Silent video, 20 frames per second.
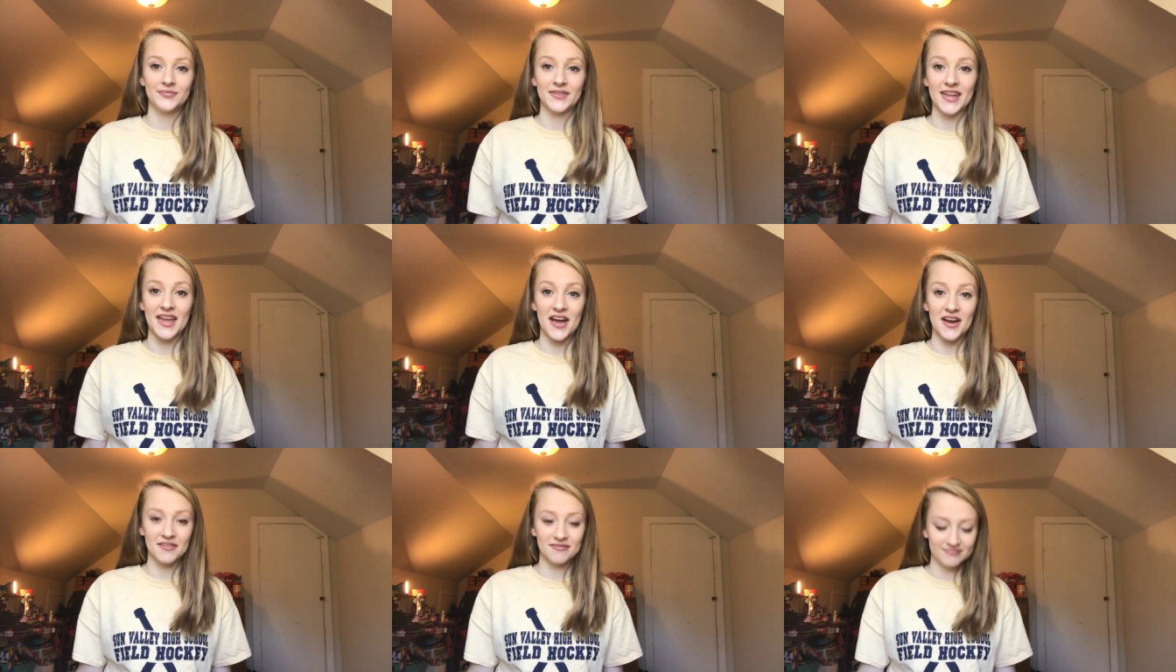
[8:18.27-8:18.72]

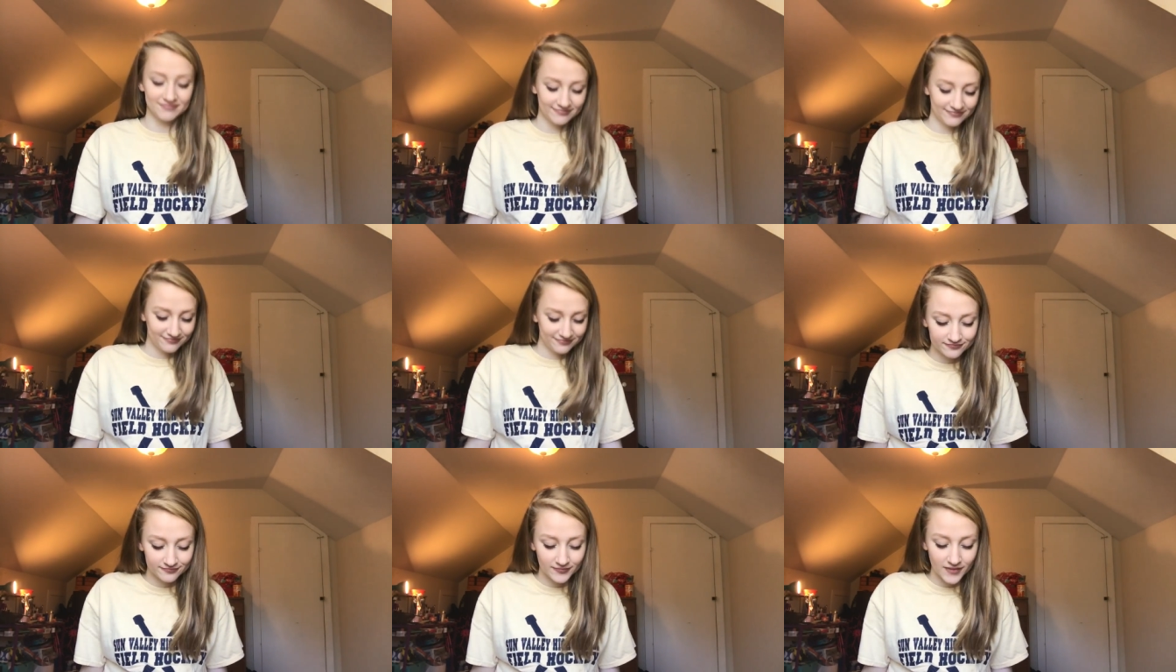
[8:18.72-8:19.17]
Yeah.
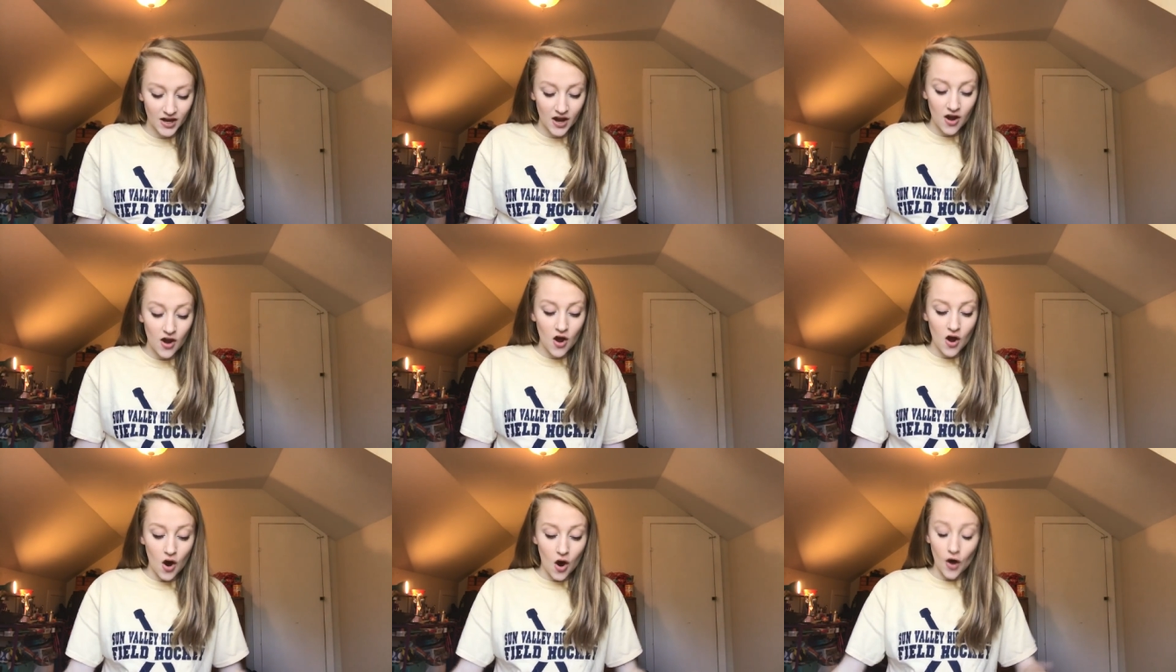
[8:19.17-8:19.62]

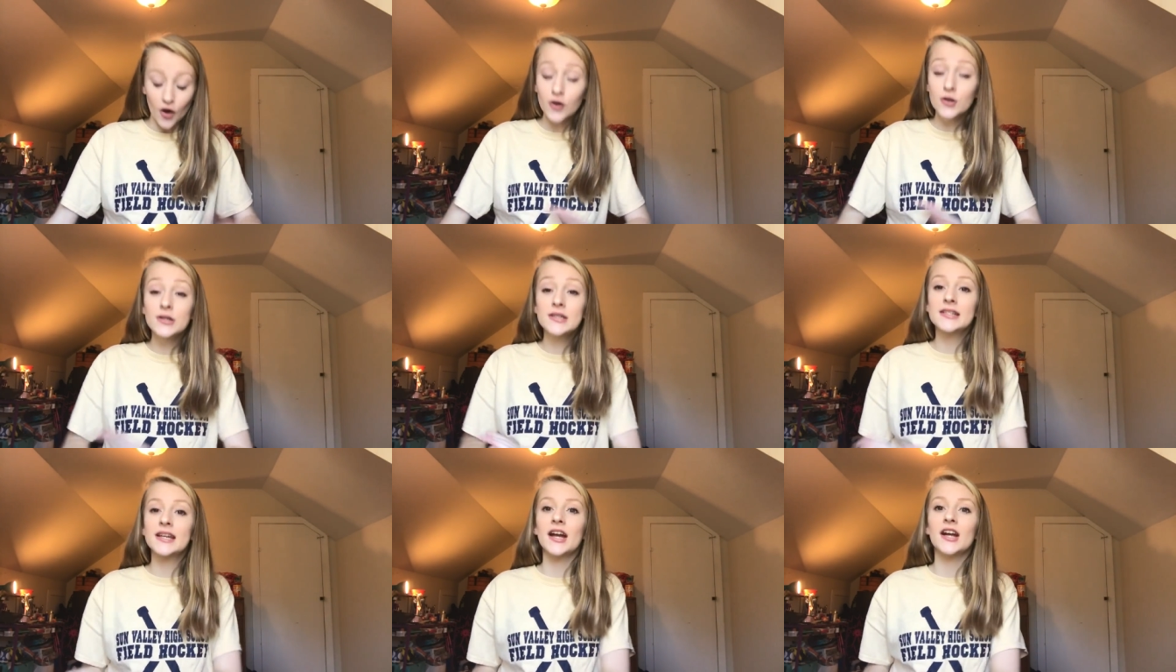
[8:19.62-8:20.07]
Are
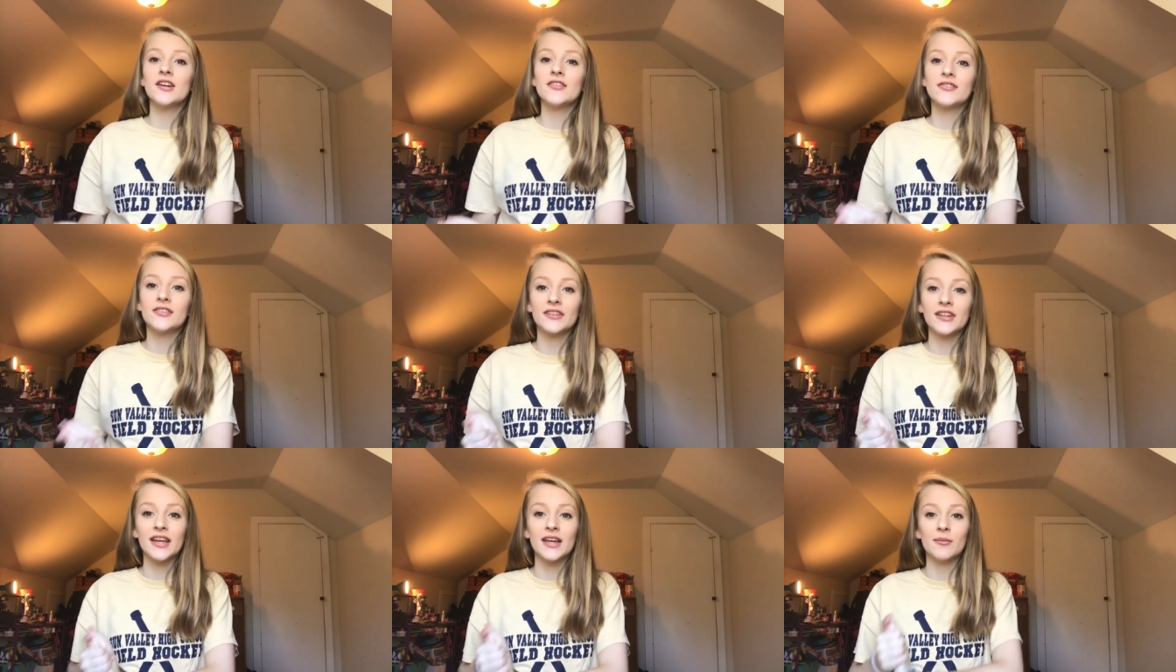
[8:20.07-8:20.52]
you scared
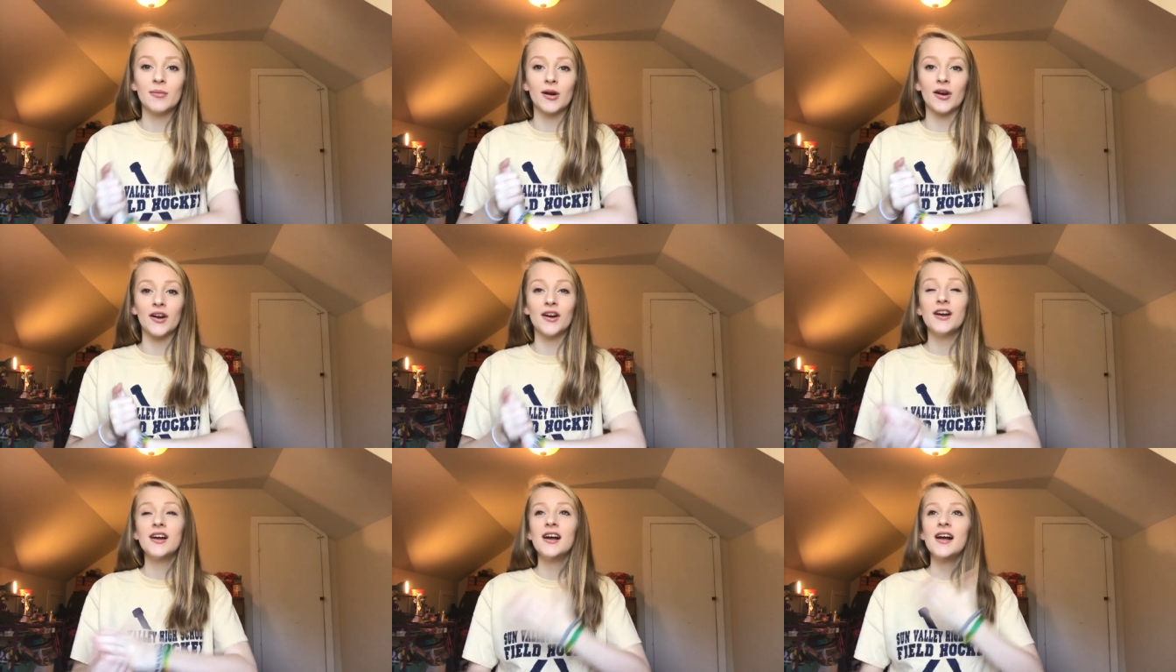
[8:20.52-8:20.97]
for
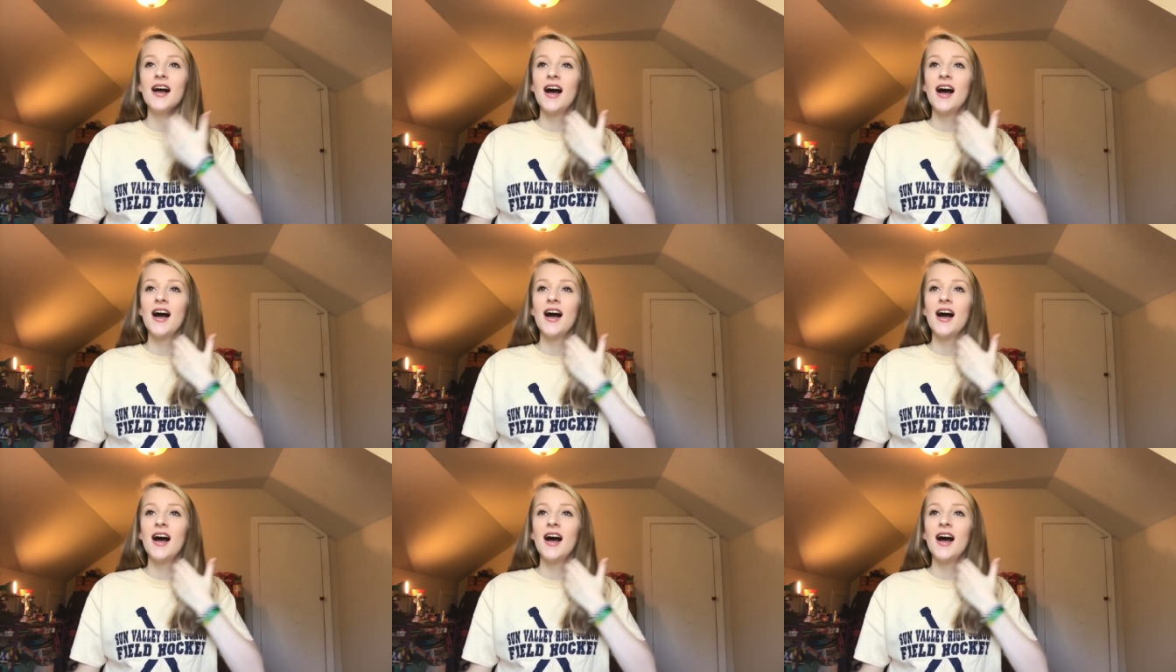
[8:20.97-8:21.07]
labor?